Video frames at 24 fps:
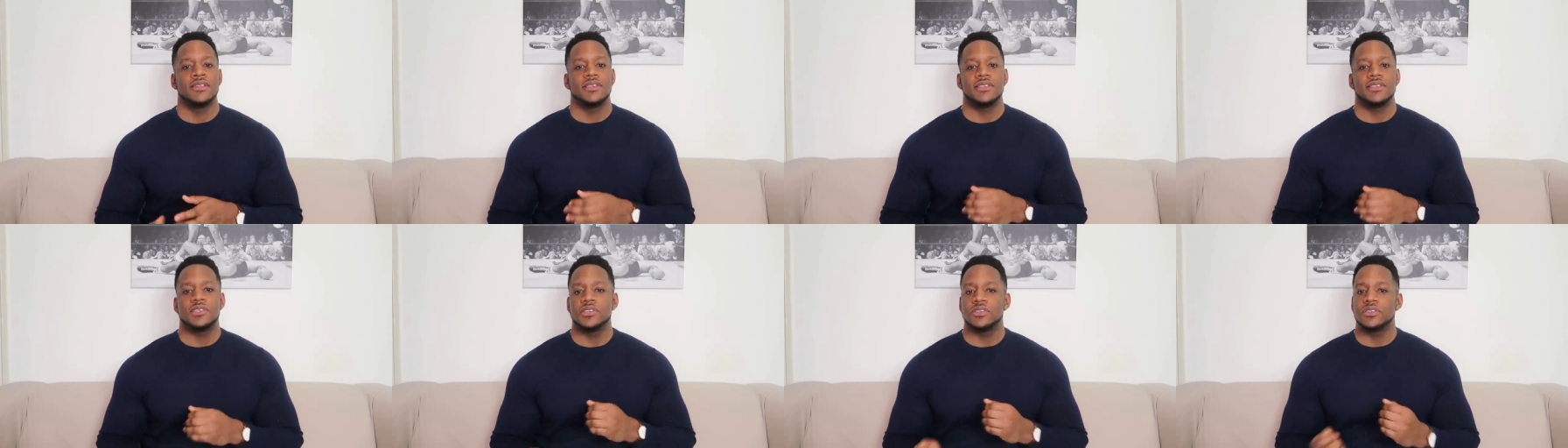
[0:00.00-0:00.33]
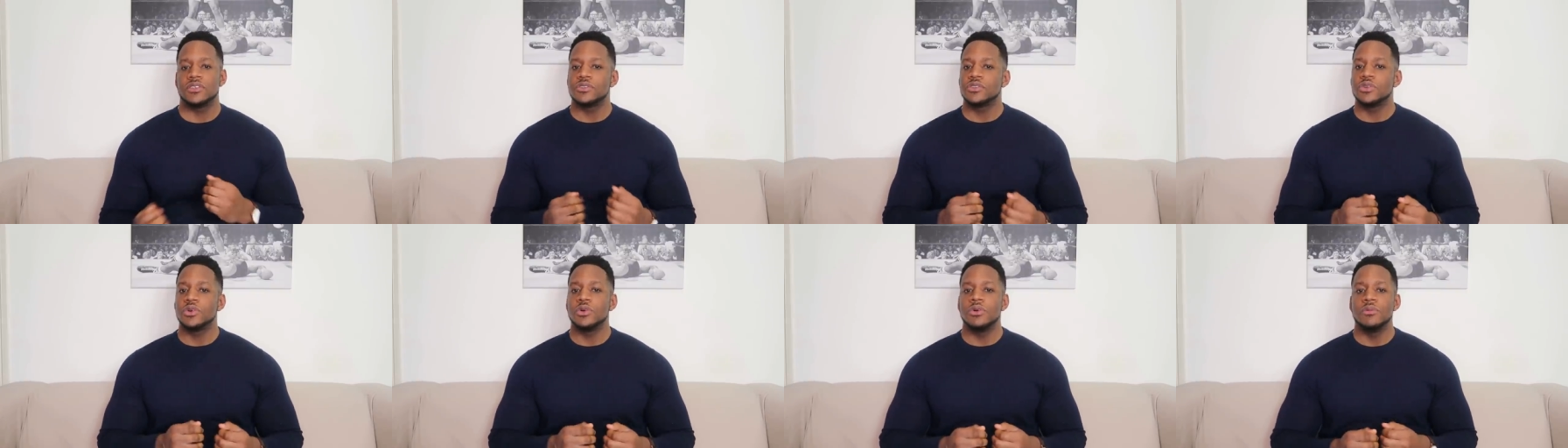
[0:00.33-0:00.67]
This
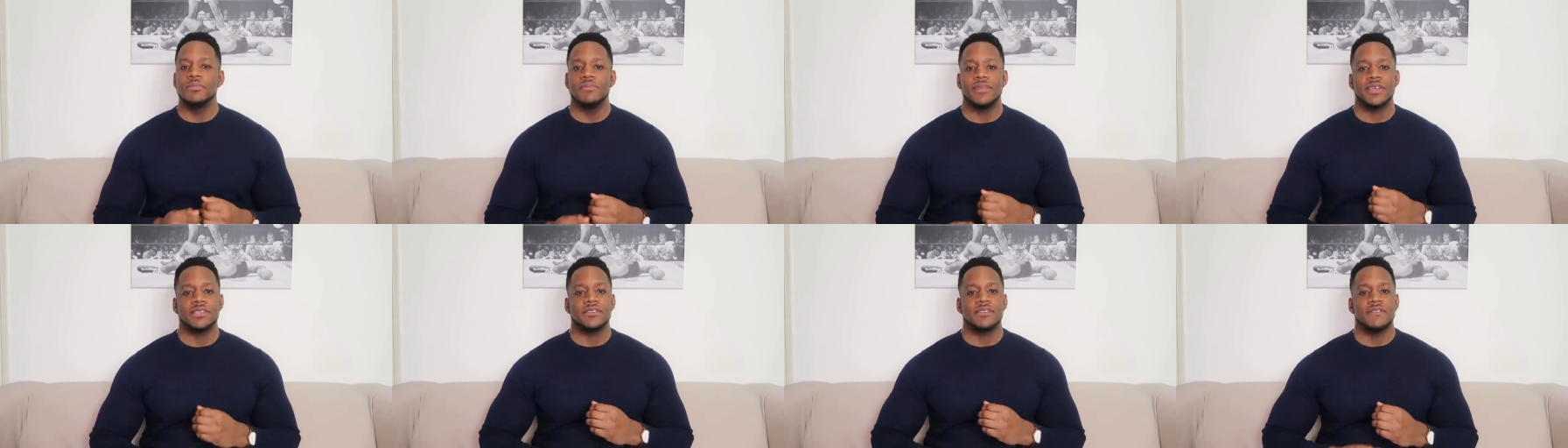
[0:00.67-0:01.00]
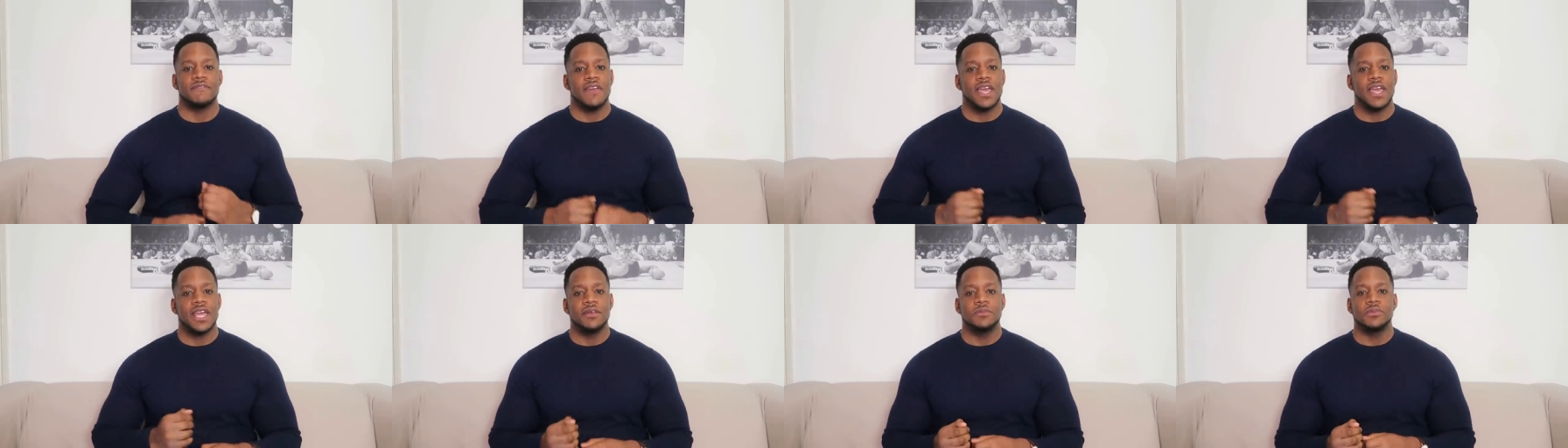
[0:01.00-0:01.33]
is a tool that's
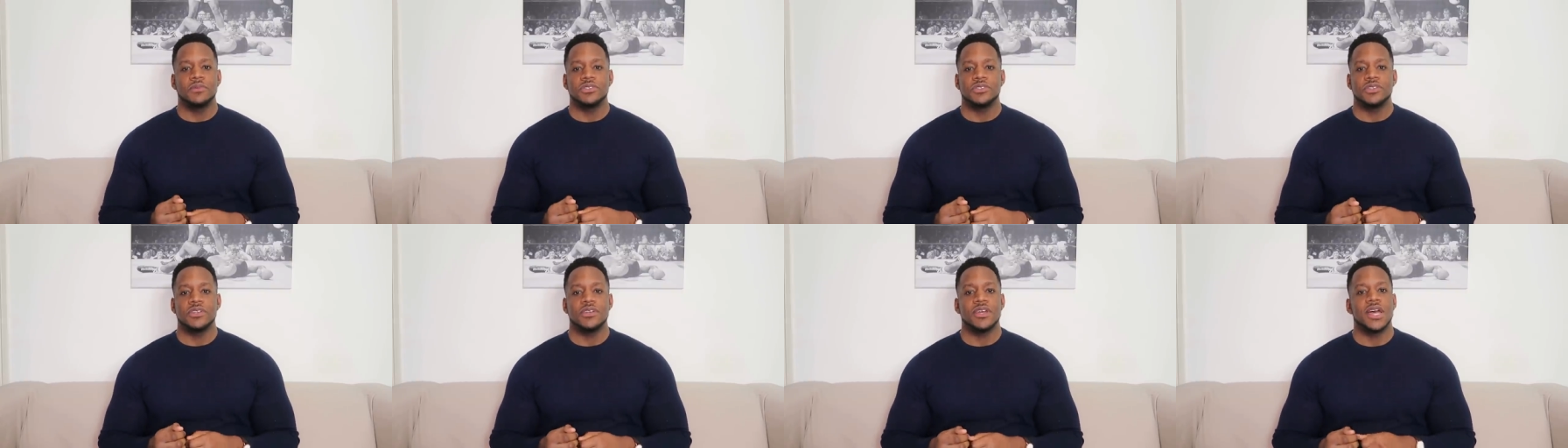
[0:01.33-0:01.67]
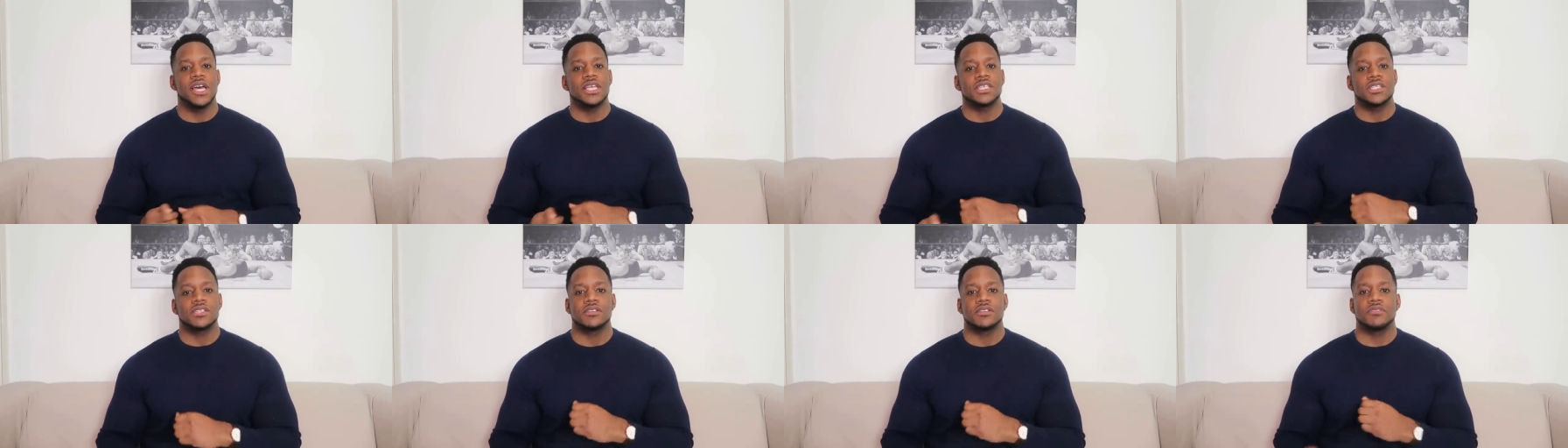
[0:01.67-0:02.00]
available to you
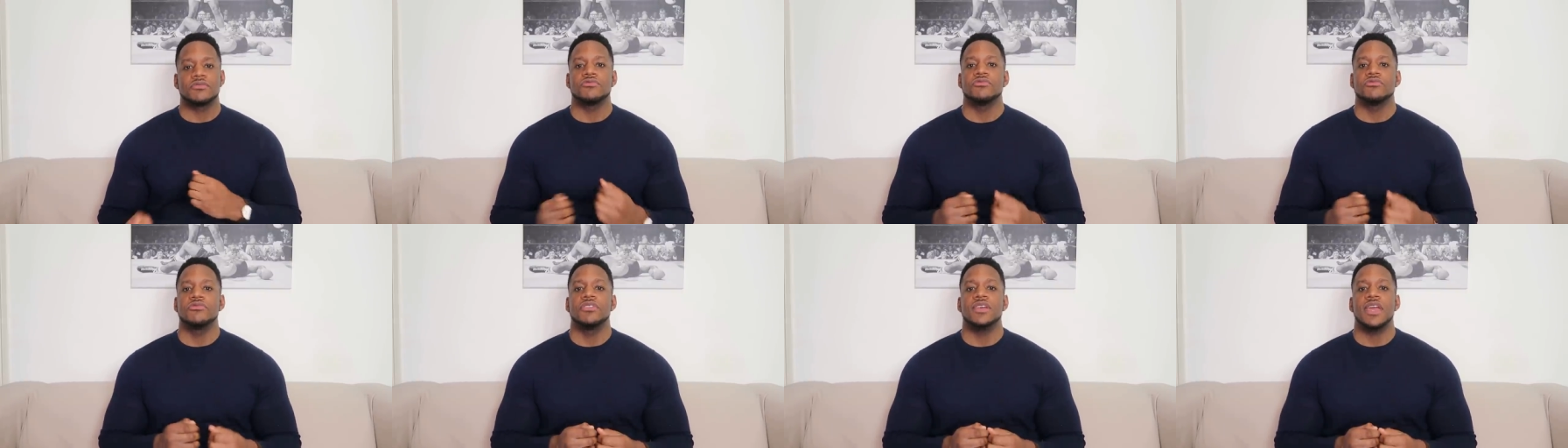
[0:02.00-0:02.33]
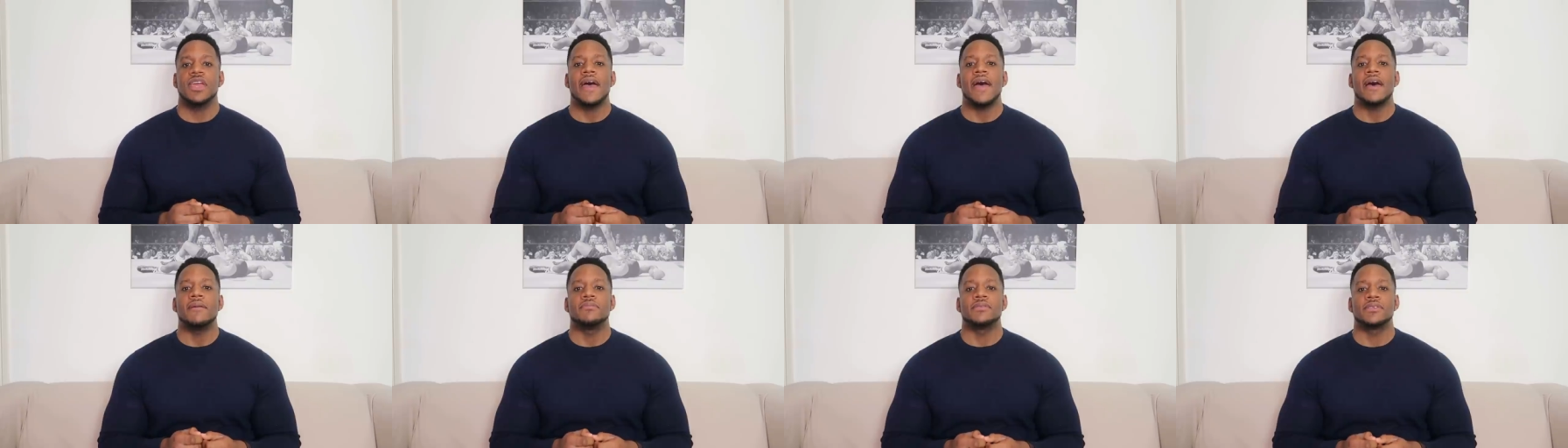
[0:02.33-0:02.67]
guys through
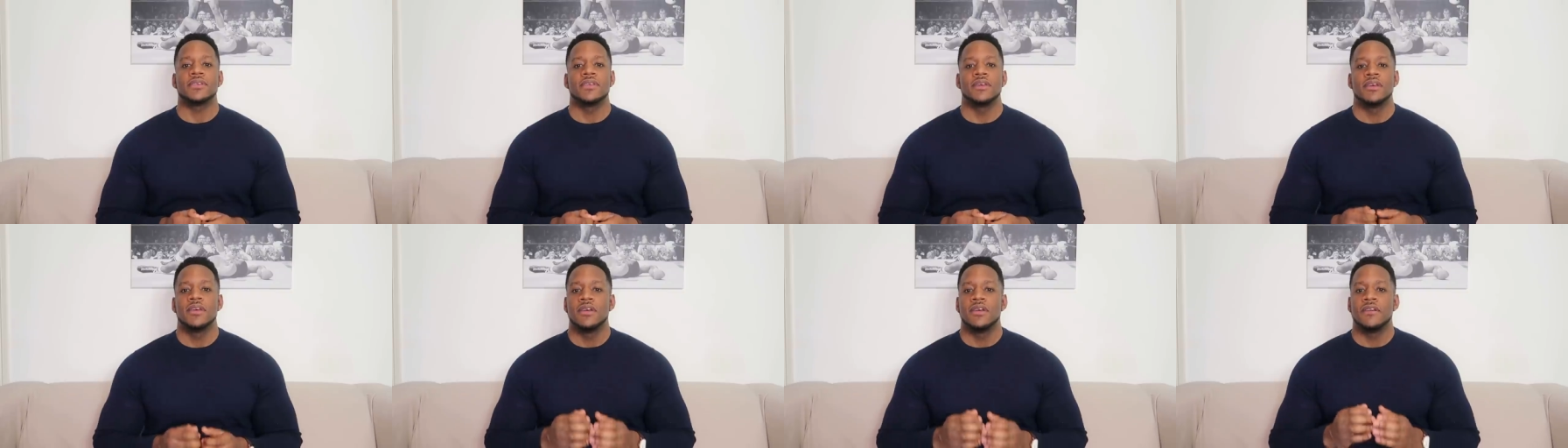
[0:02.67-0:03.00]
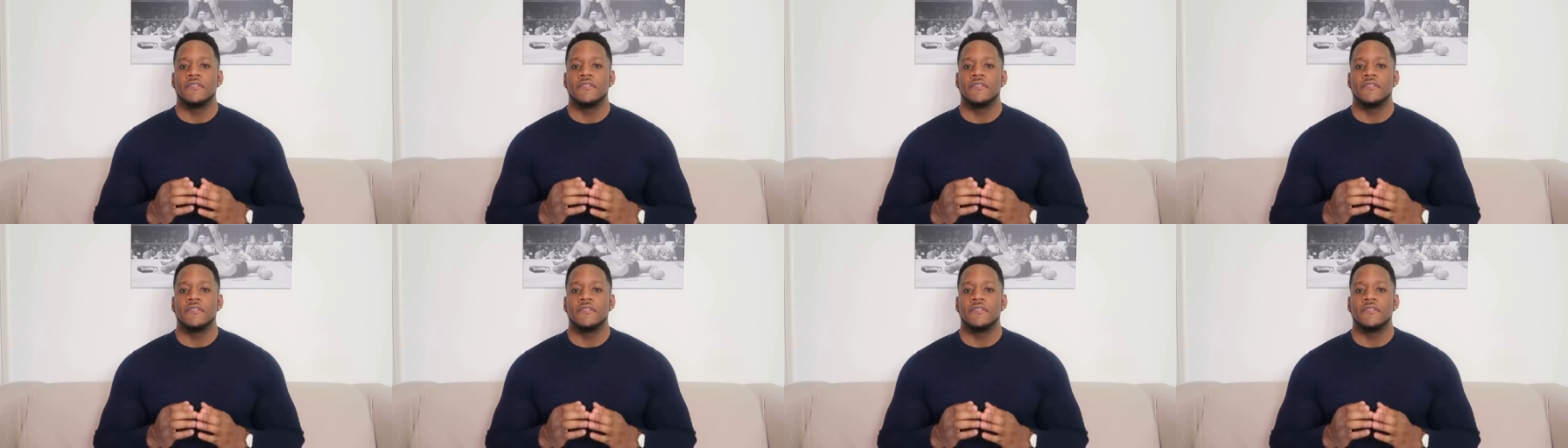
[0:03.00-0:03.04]
the apps.